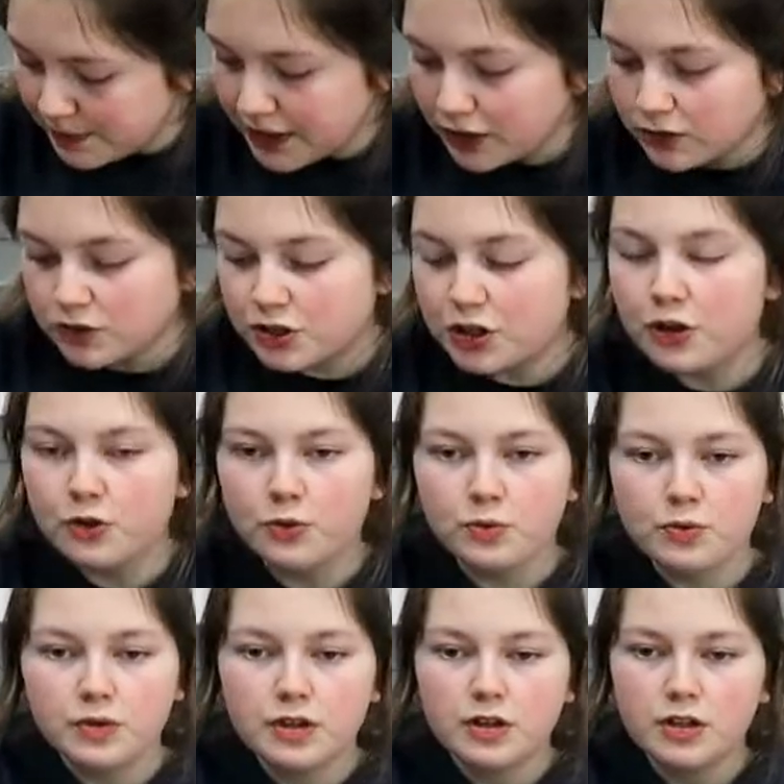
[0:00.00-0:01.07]
been on 2
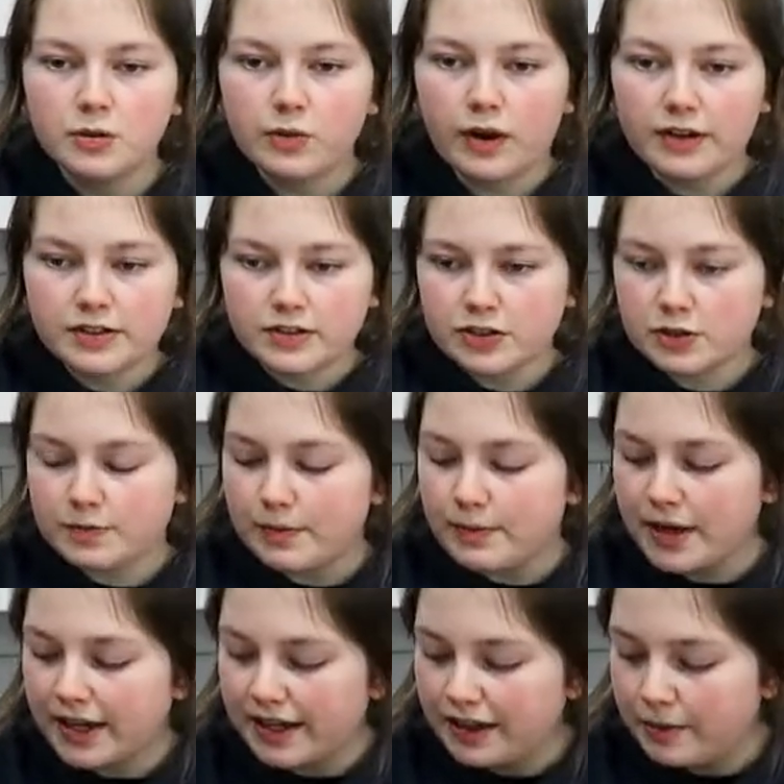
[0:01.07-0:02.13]
whilst I've just been
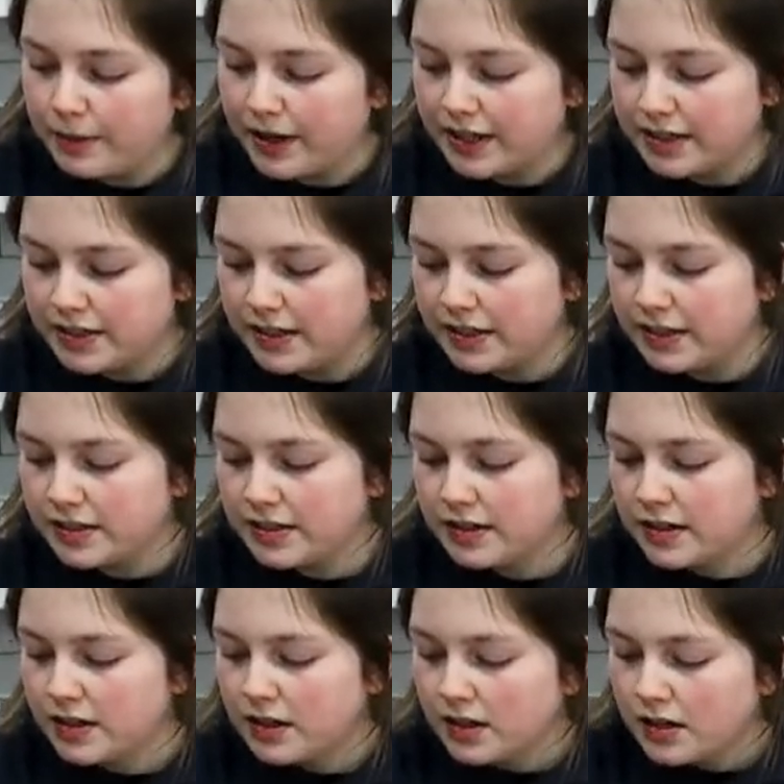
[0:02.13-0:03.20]
making the bases.
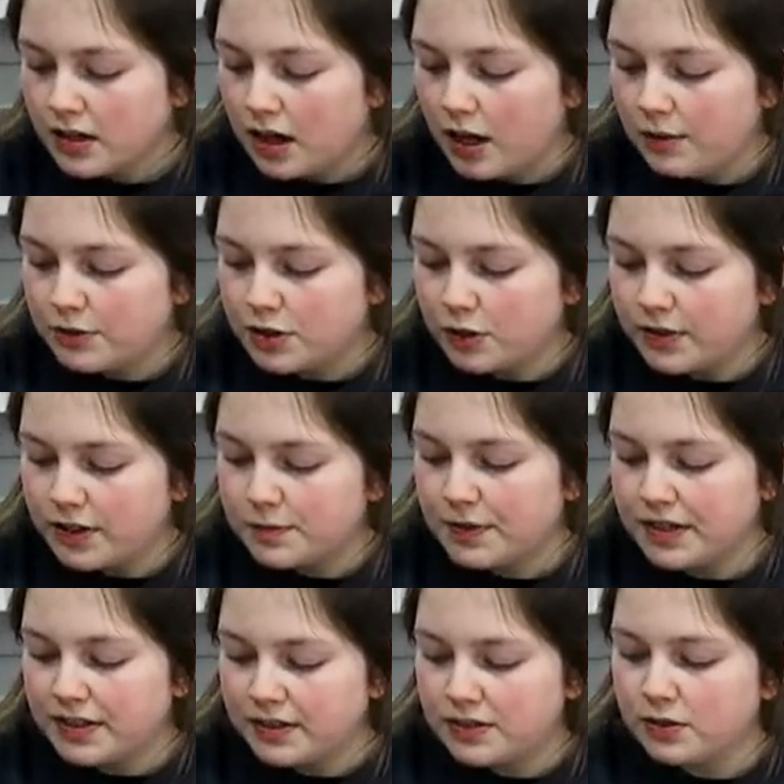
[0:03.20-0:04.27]
So it's
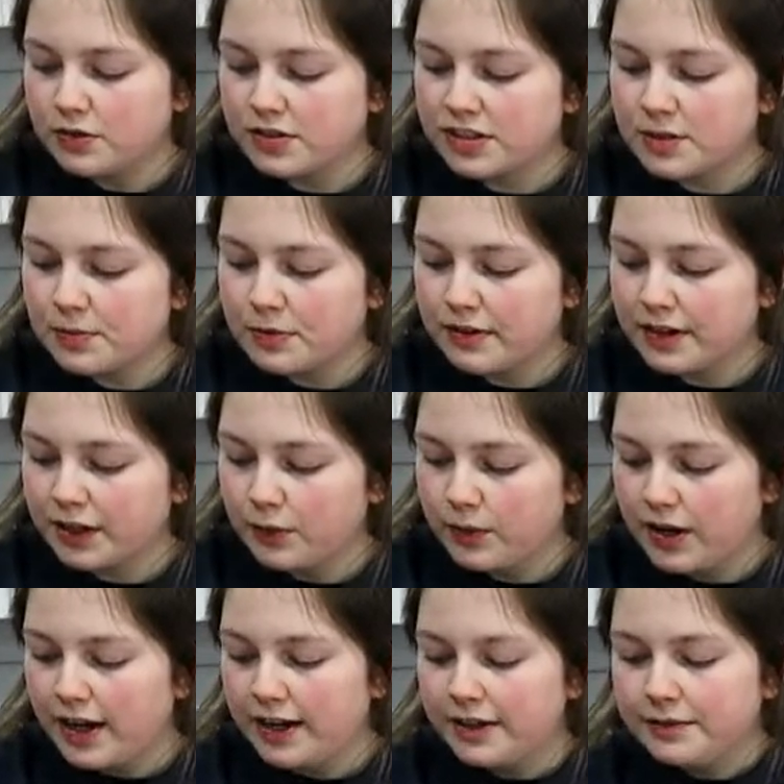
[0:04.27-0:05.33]
been sort of simmering
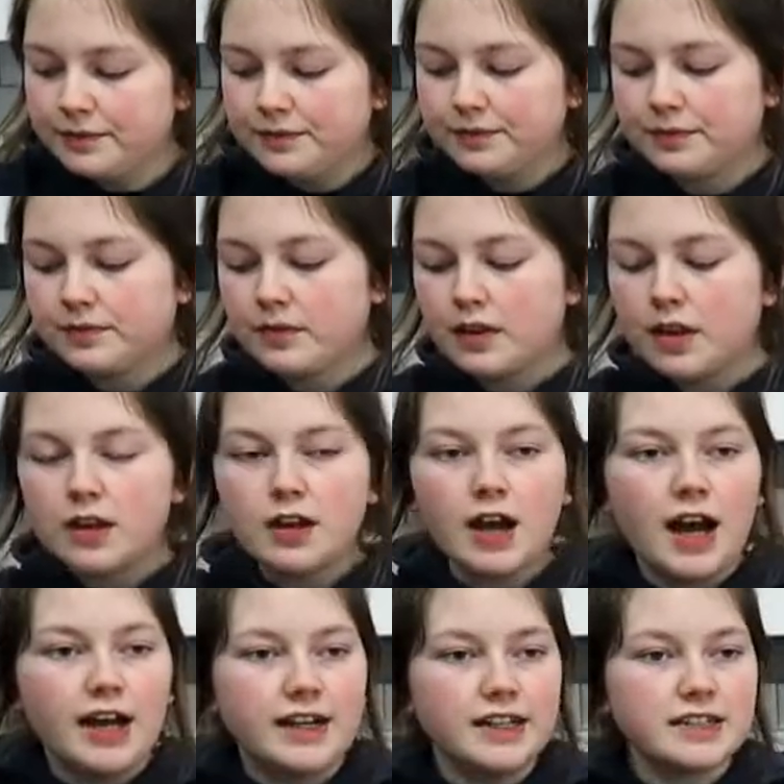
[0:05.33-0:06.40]
away.
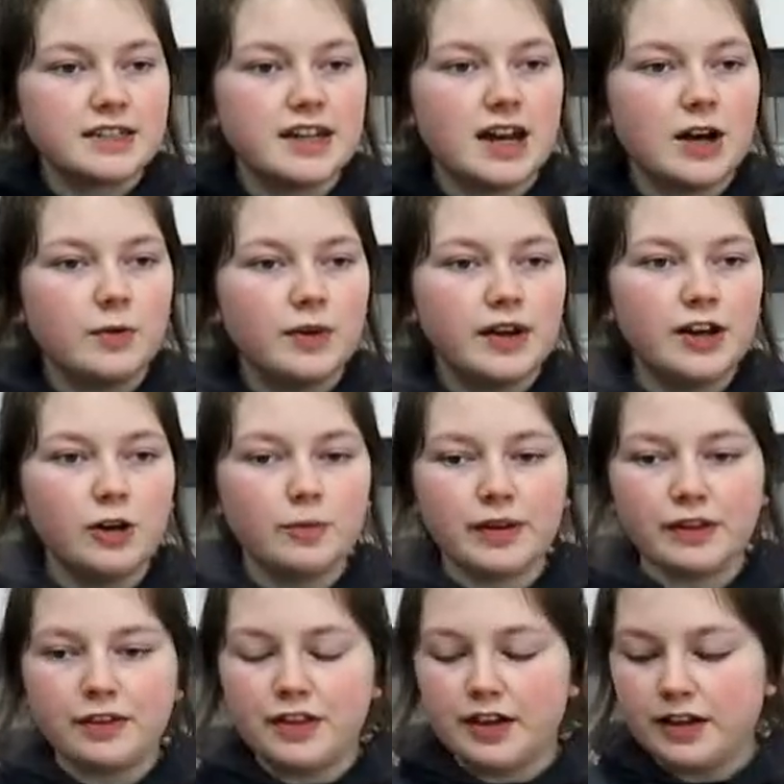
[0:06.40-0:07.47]
And it's now a little
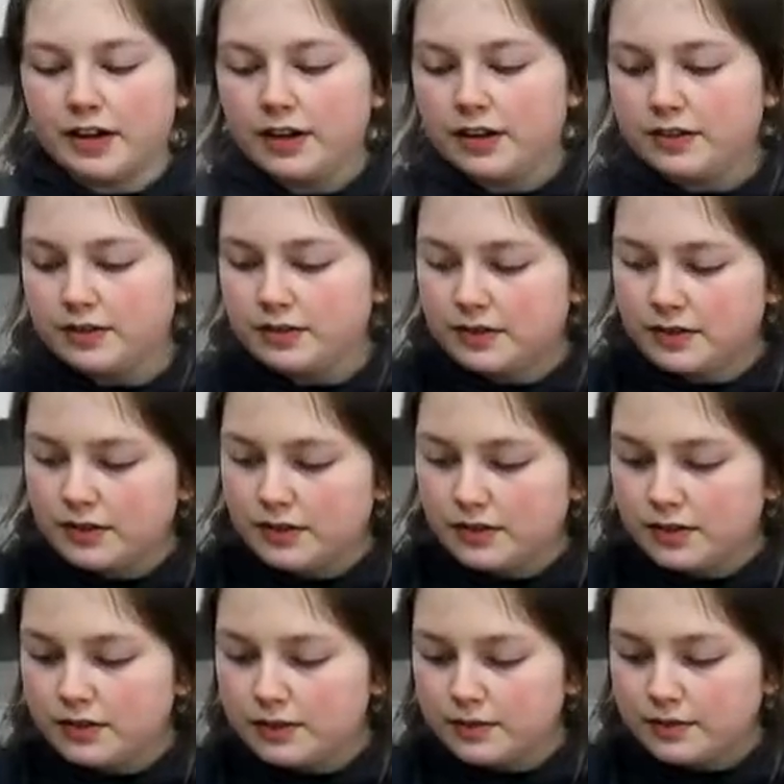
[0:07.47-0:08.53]
bit thicker.
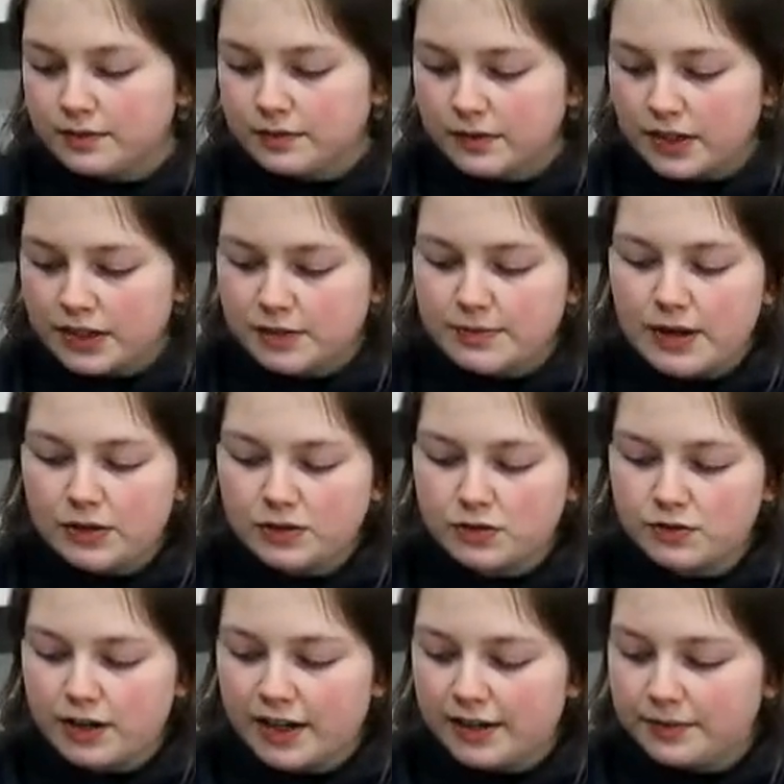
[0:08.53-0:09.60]
It smells
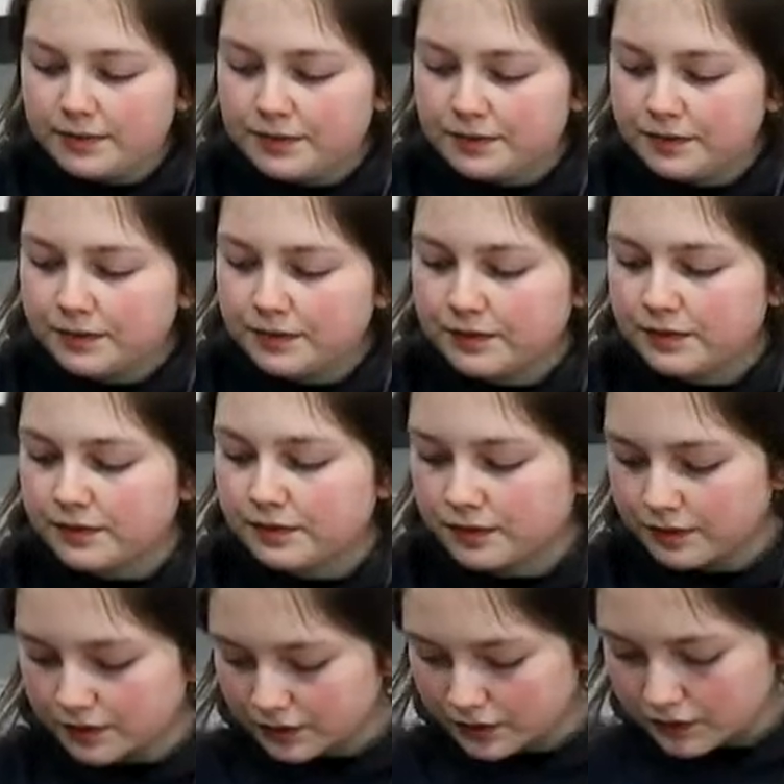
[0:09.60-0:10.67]
great.
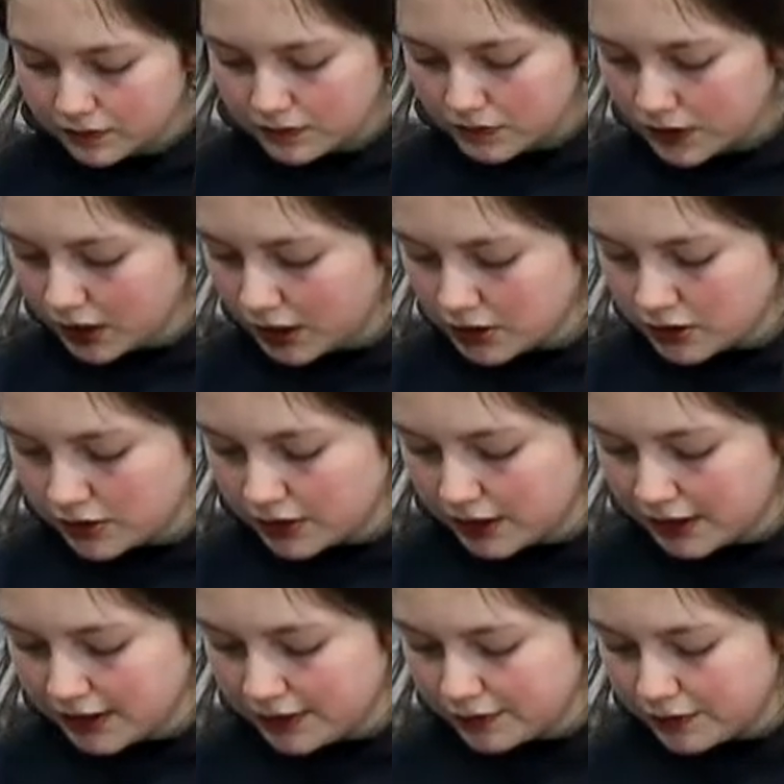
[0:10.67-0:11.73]
So I'm going
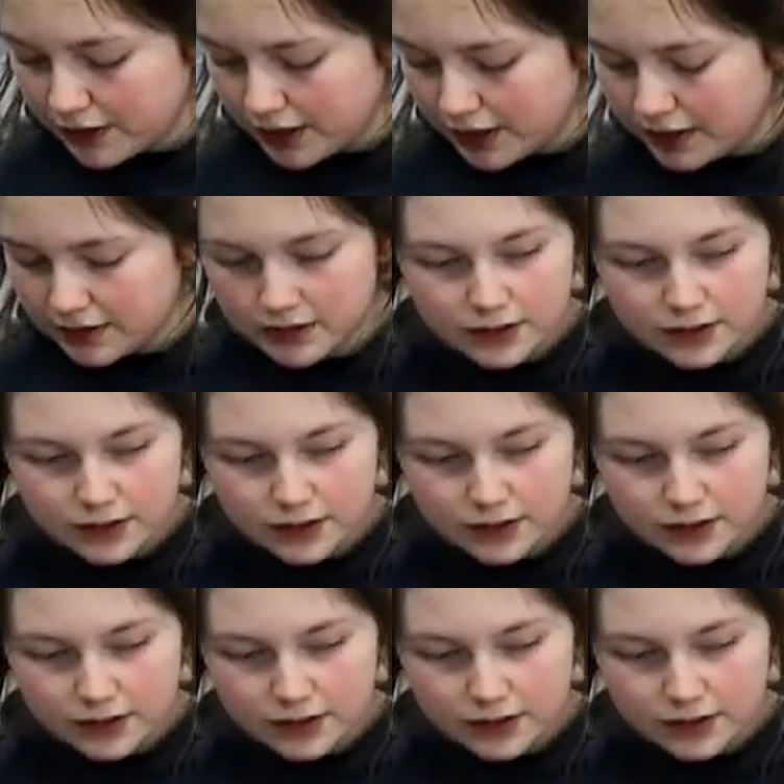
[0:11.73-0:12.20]
to leave that